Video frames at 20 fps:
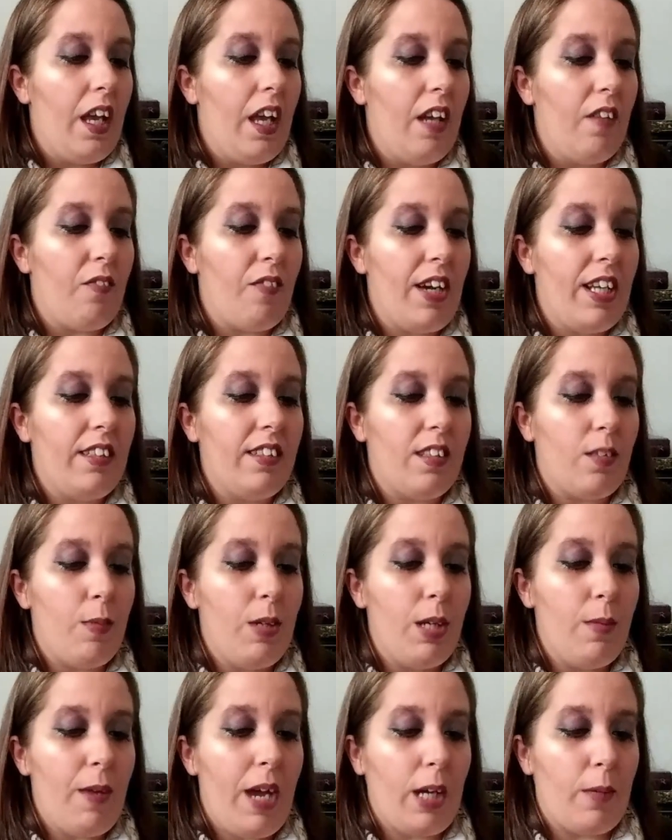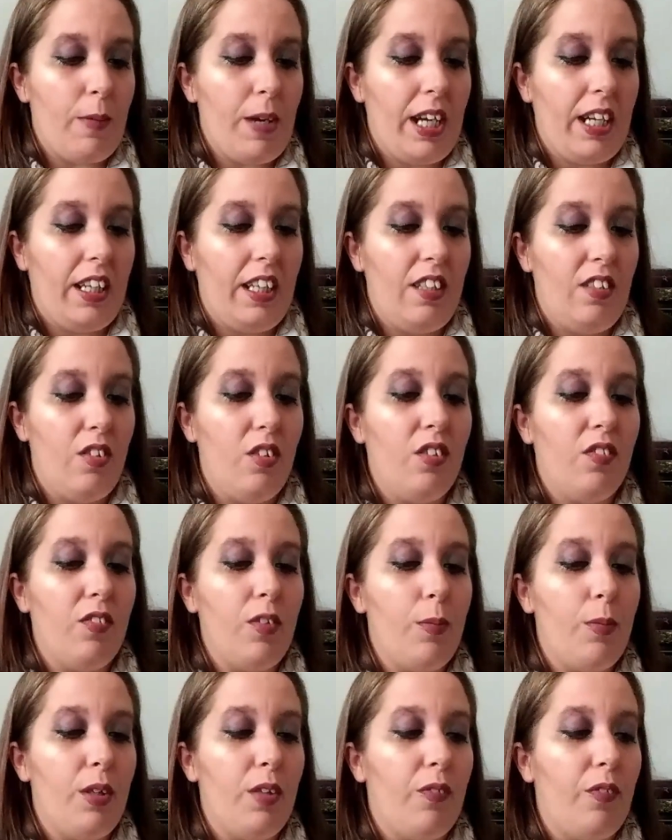and find this mini backpack is
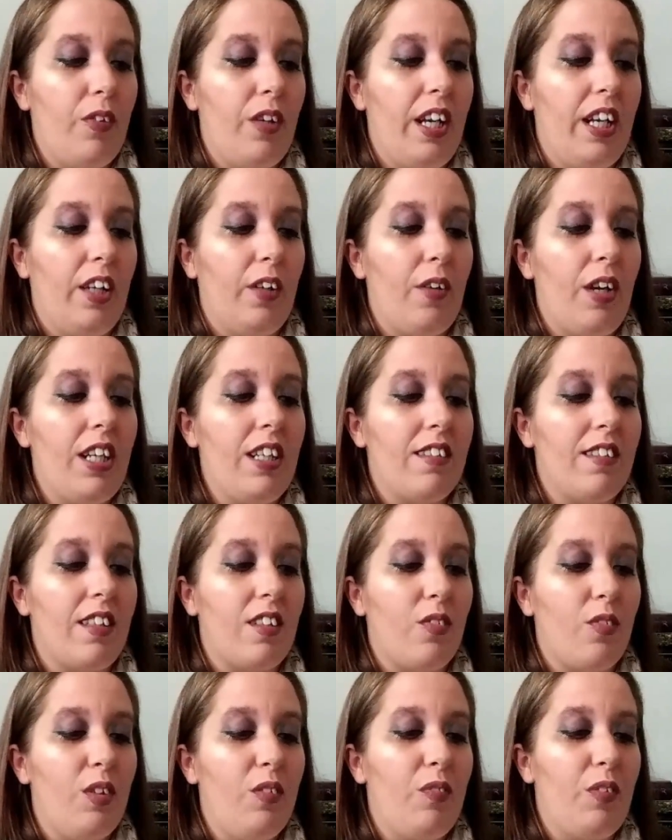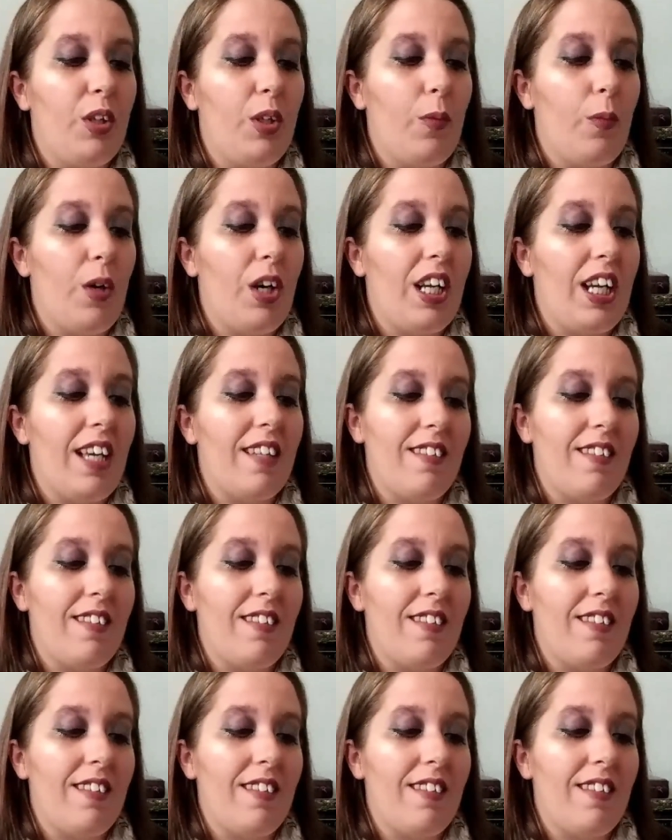useful, beautiful, and a great accessory for your work